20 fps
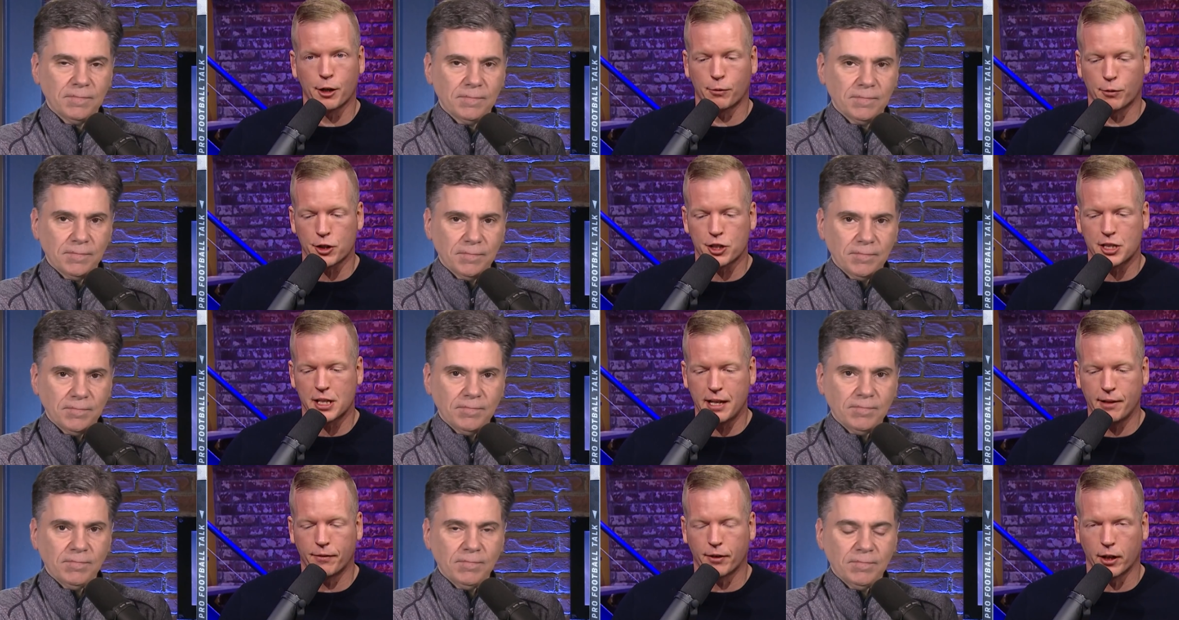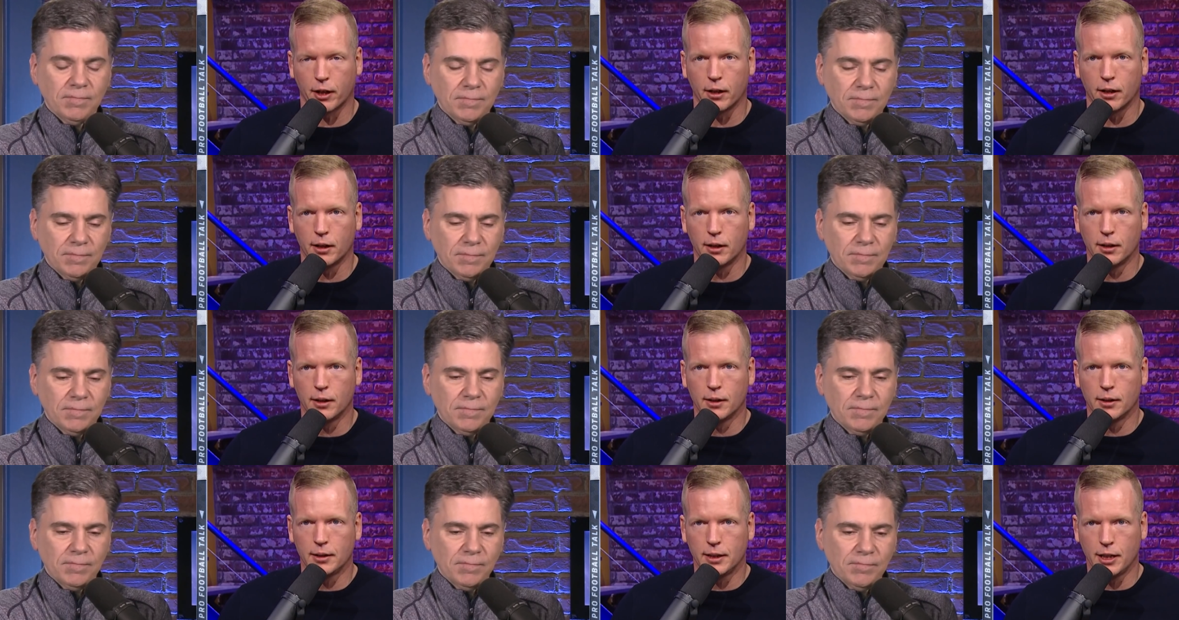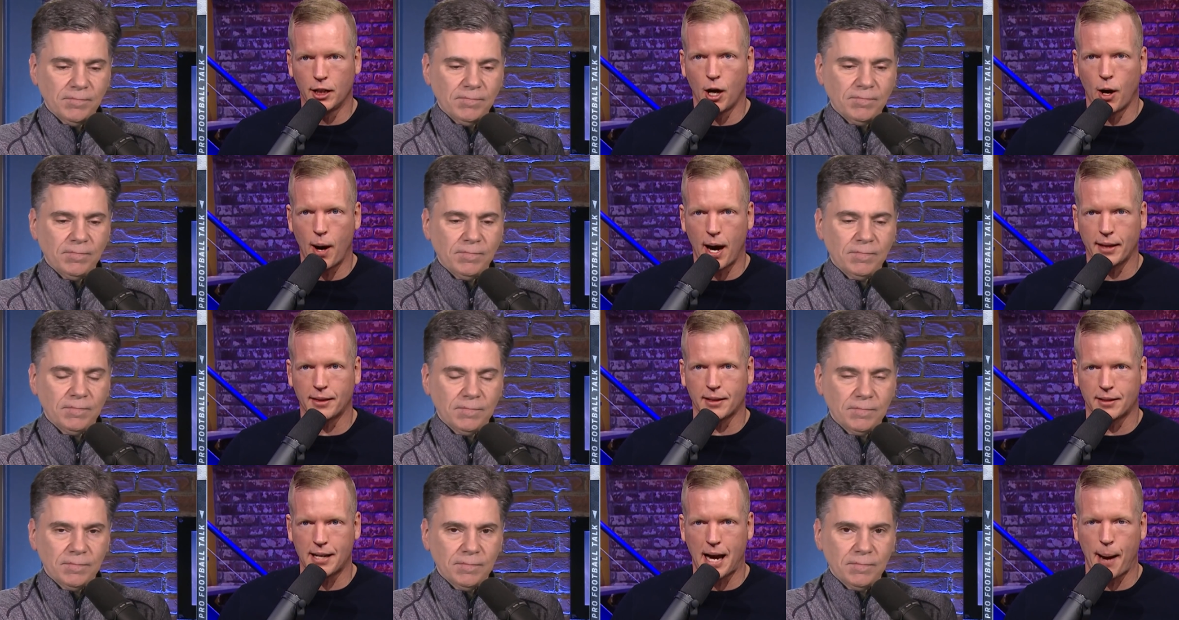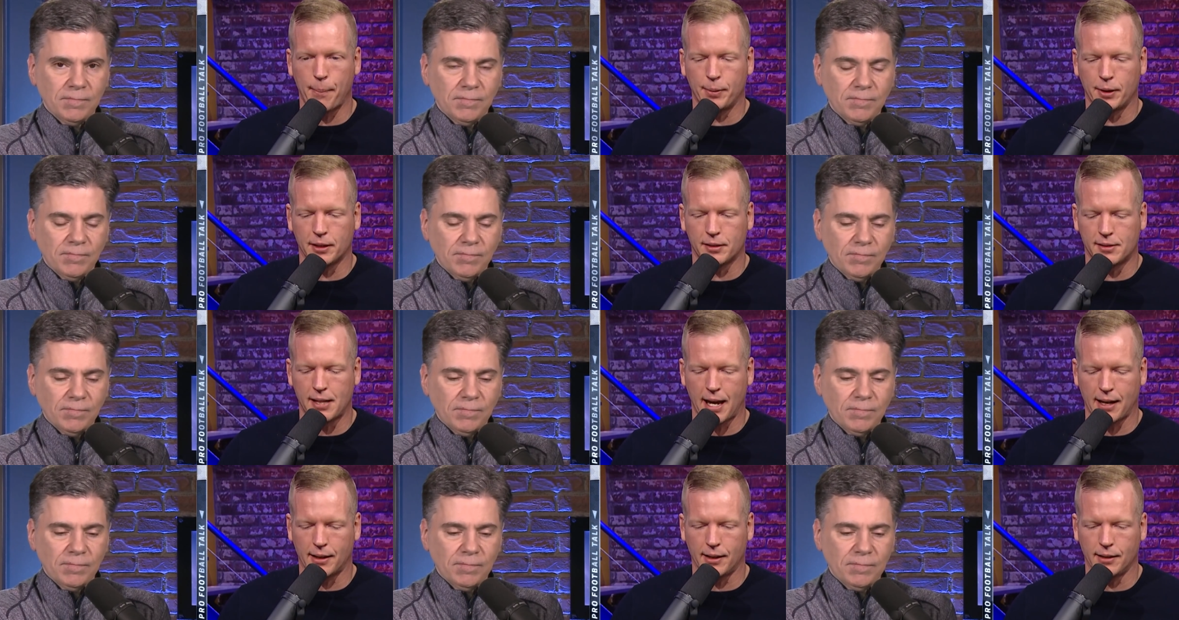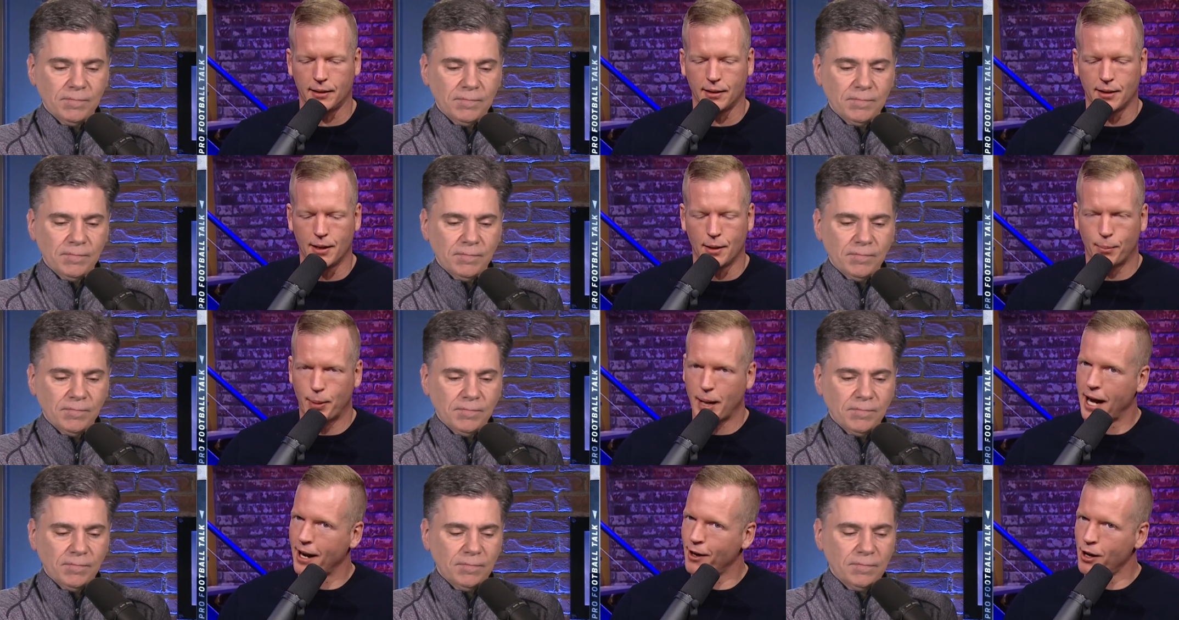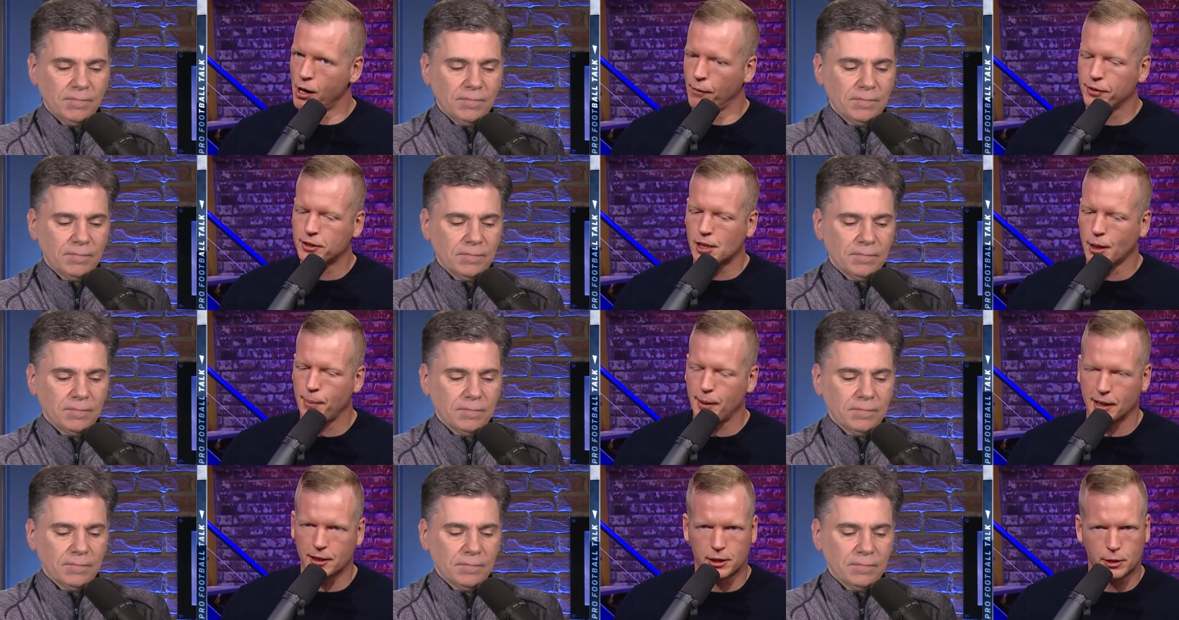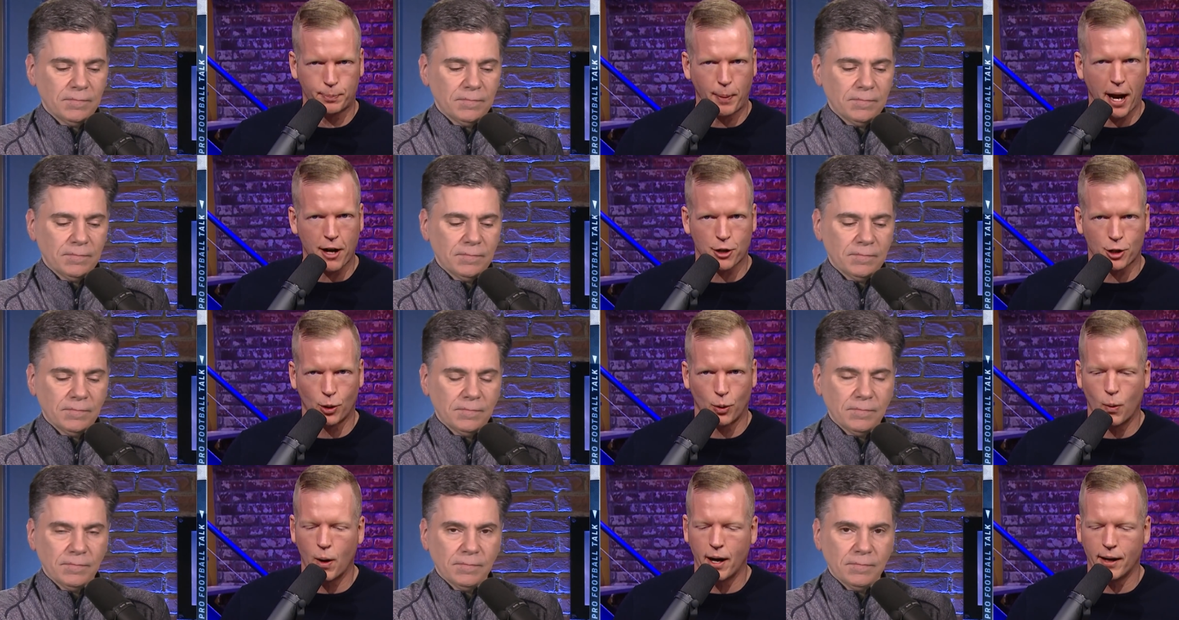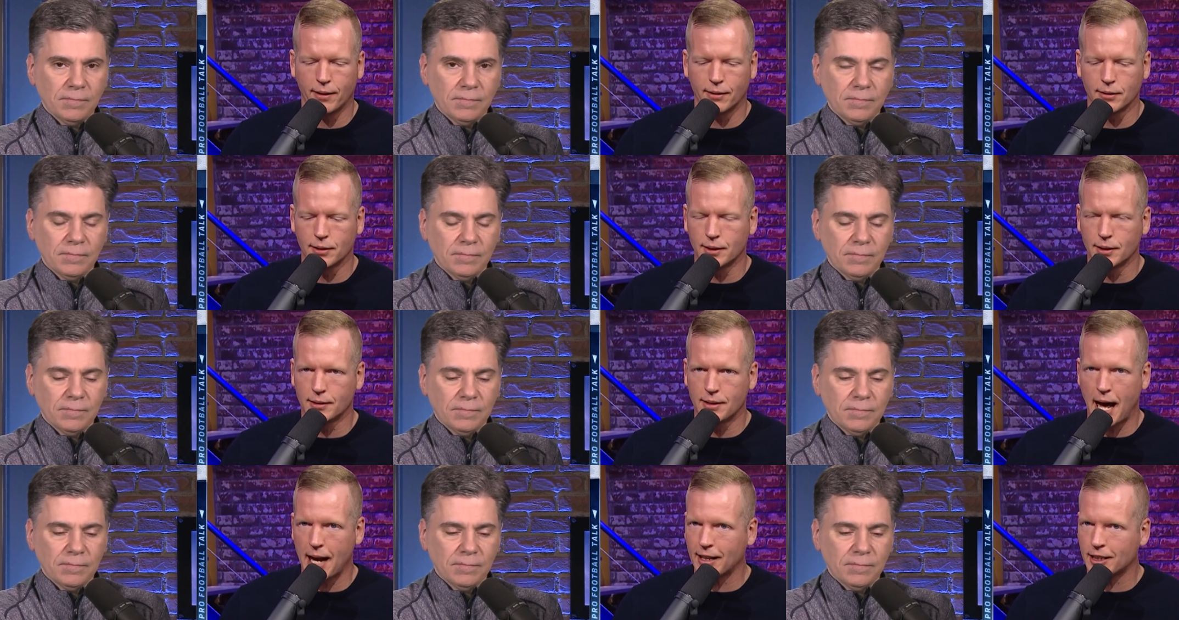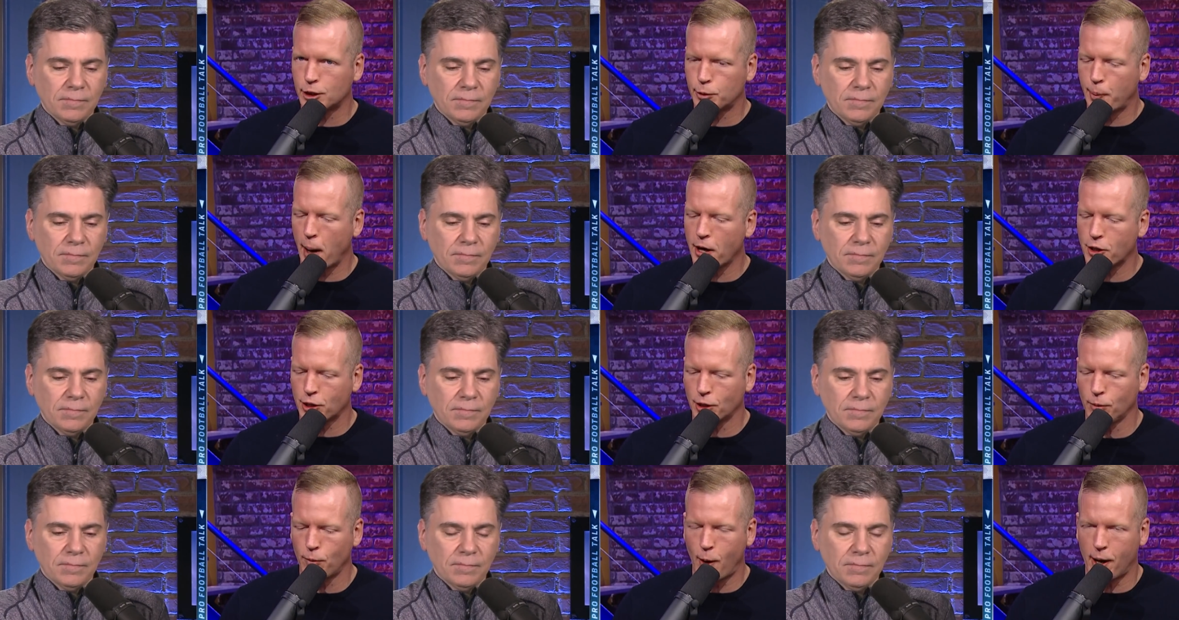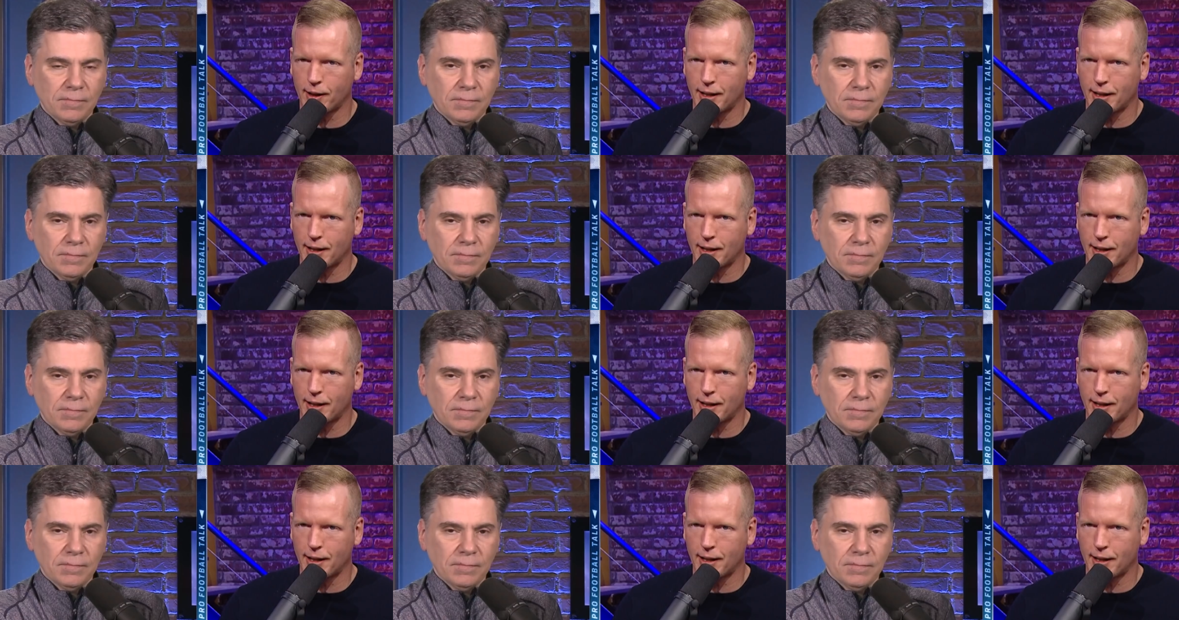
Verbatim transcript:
Speaker 1: receiver, you know, at the top of the second. But I don't know if it's going to be a special one, not a special one